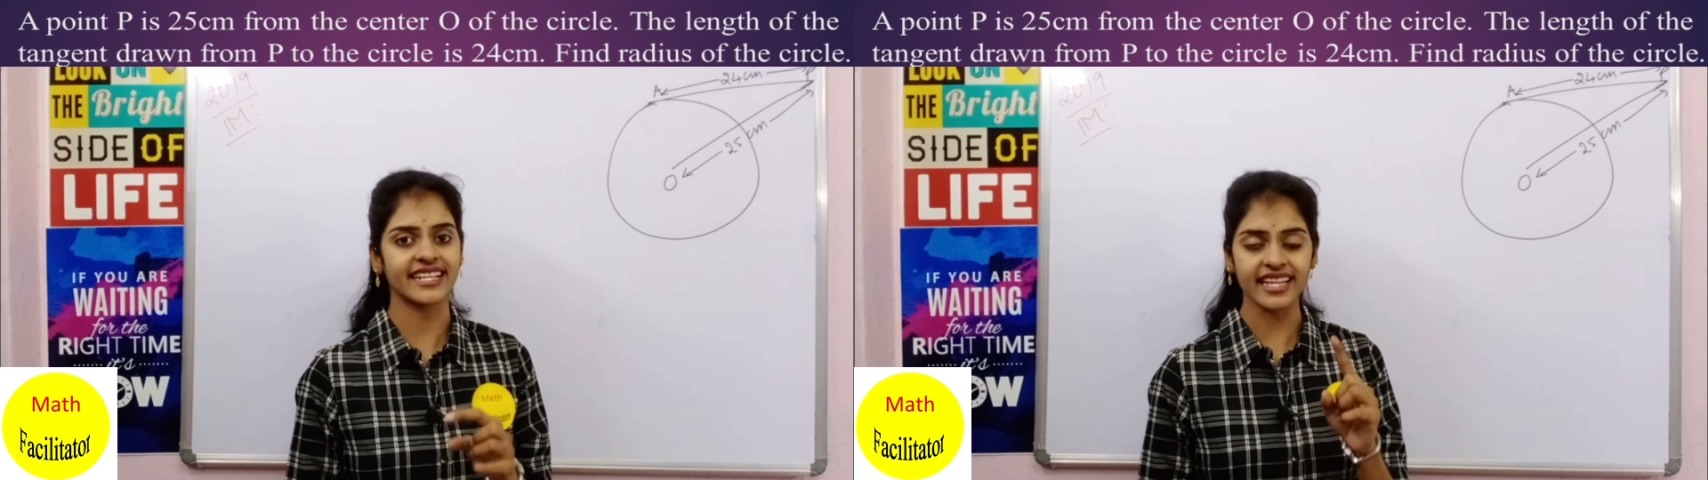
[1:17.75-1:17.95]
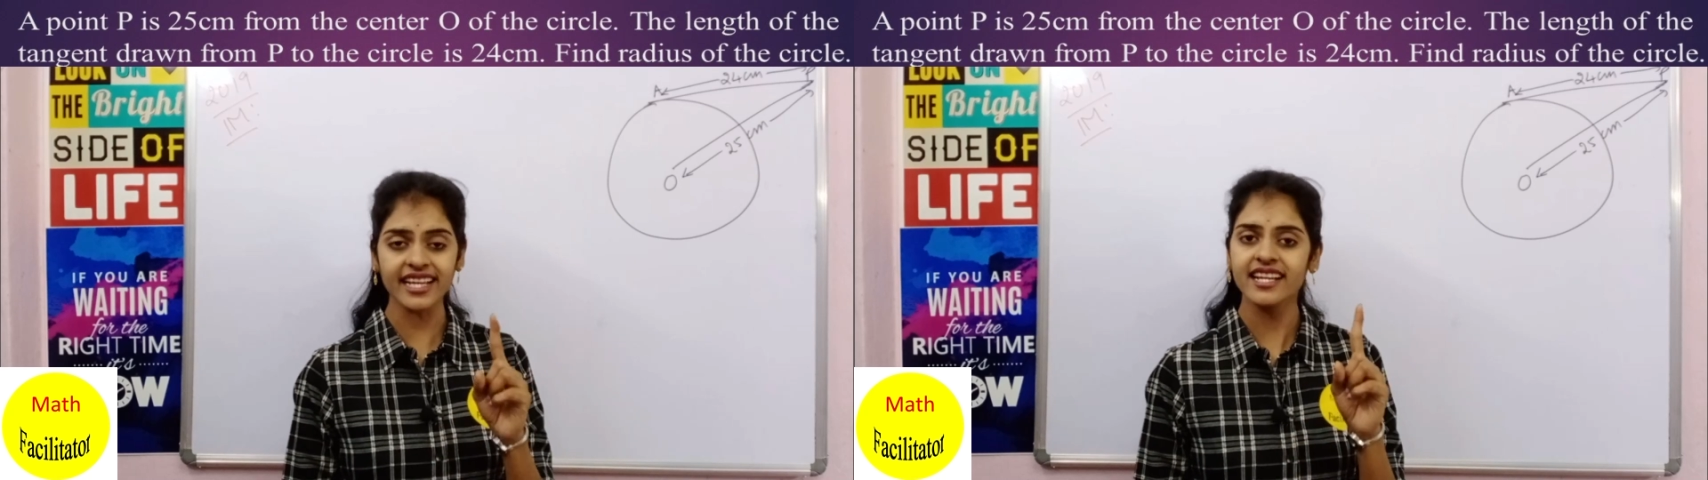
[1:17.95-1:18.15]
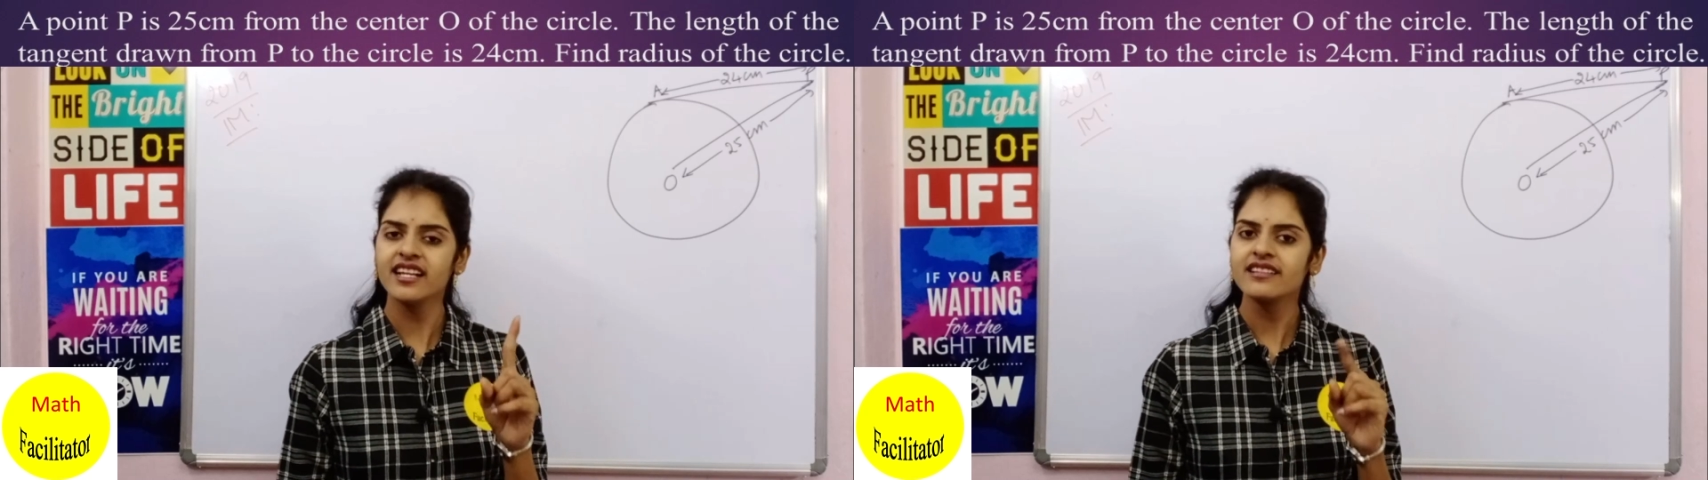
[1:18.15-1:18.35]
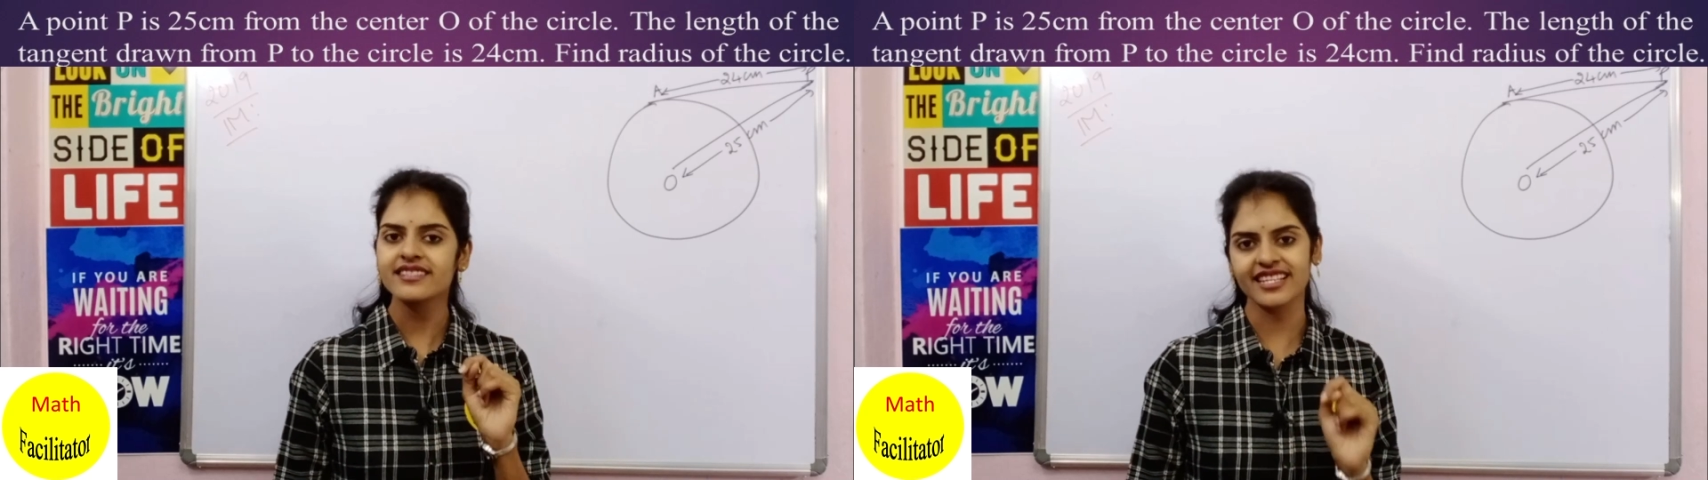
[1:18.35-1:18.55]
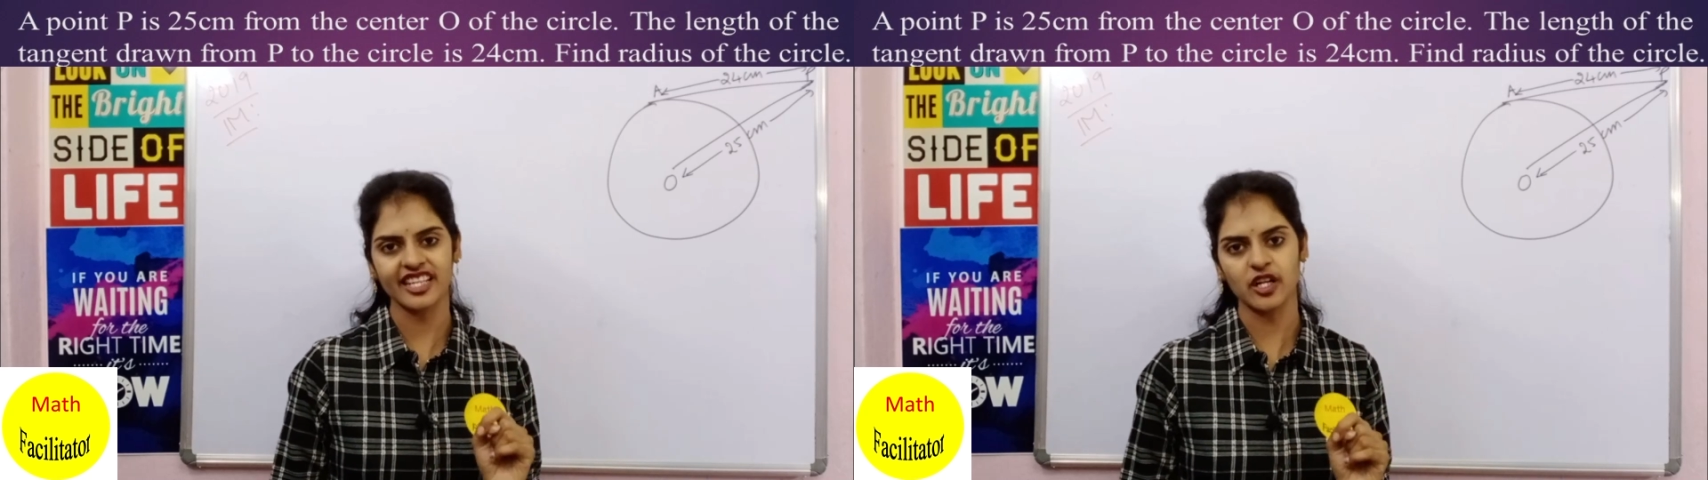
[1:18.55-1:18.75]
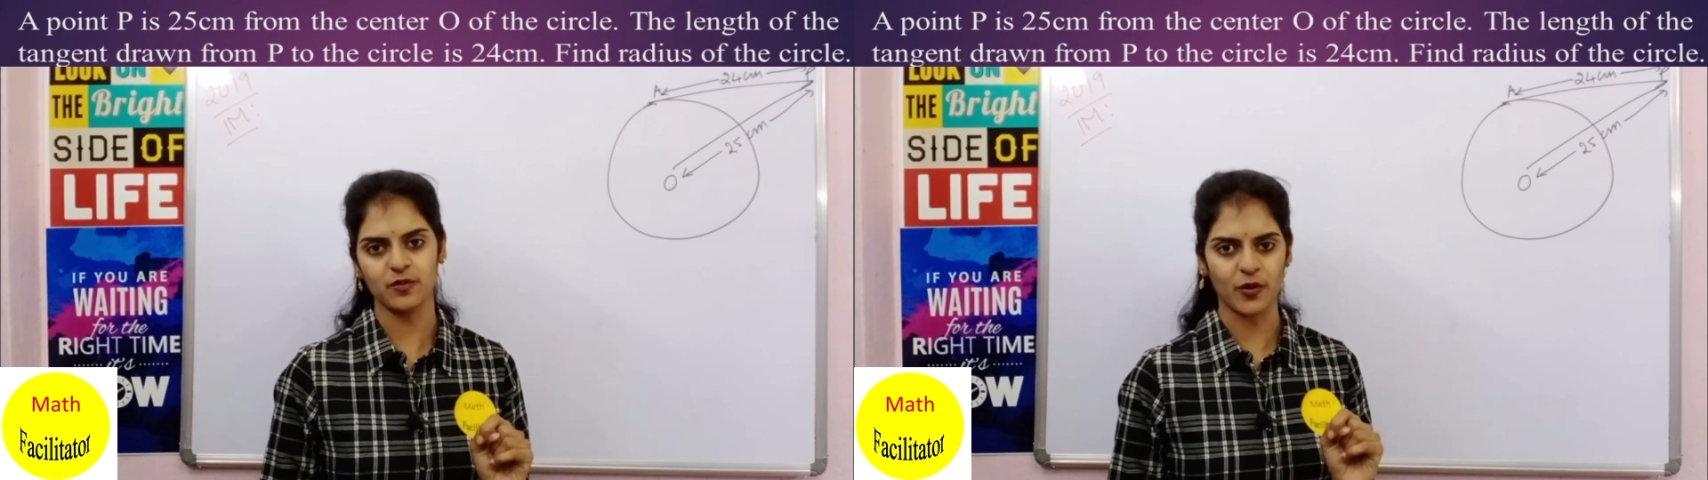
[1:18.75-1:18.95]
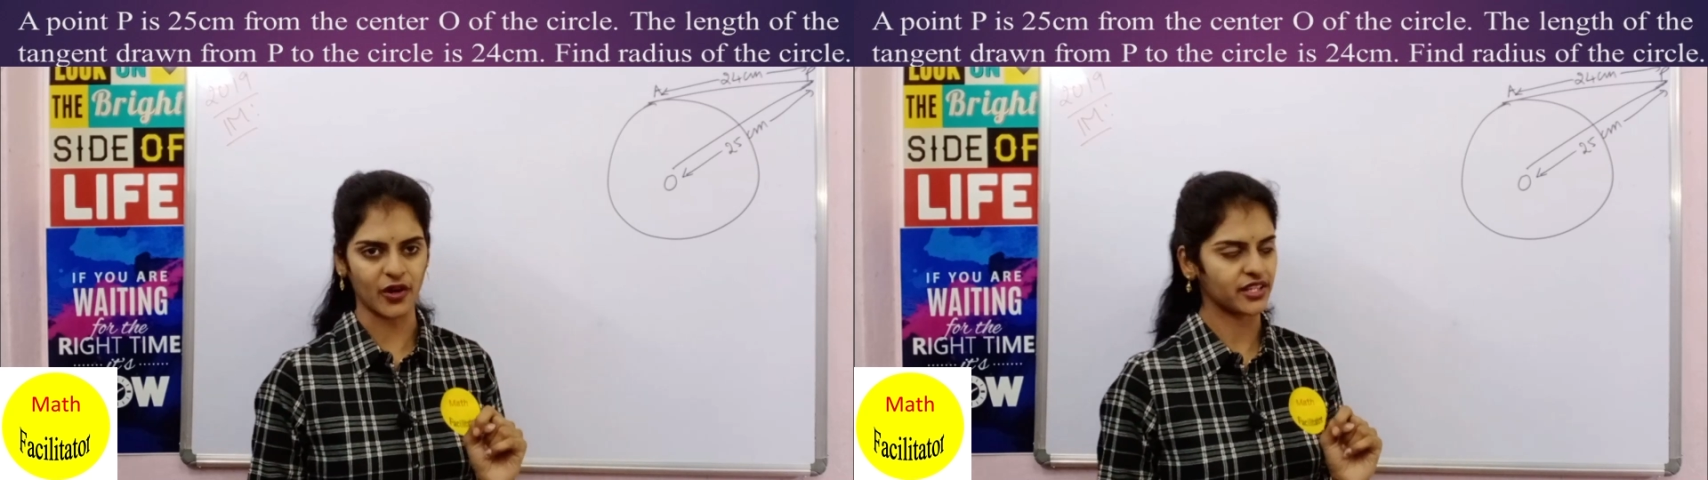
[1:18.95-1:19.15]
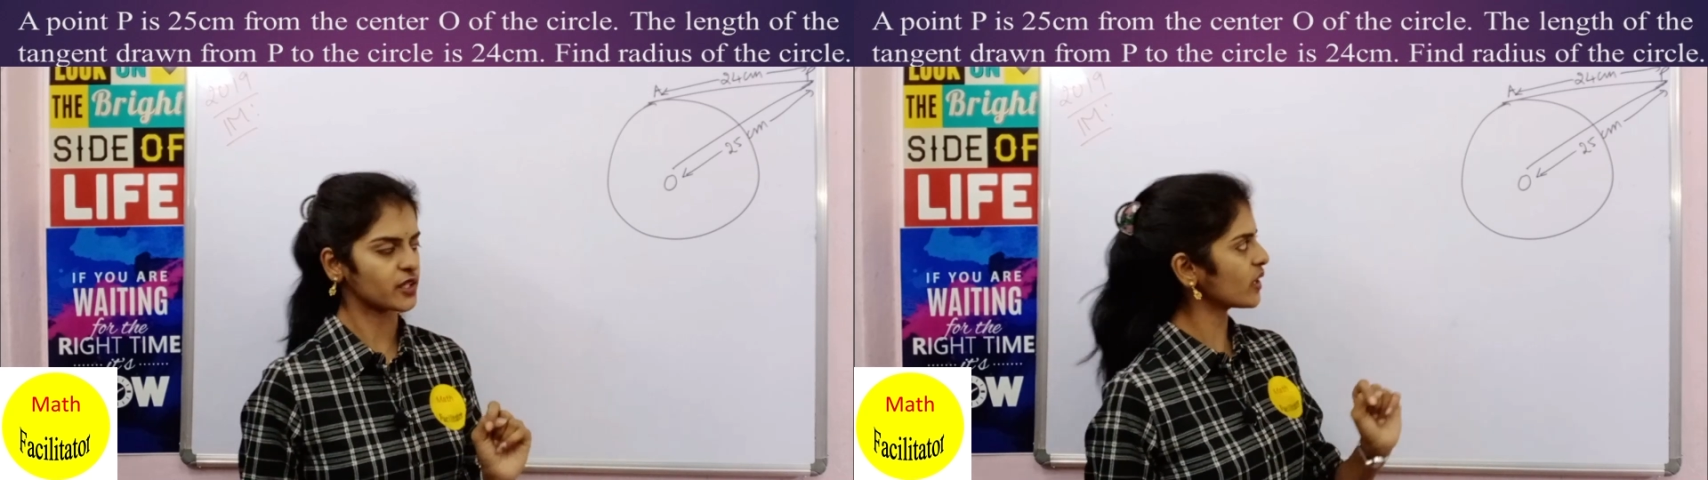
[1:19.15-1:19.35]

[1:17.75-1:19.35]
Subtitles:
at a single point.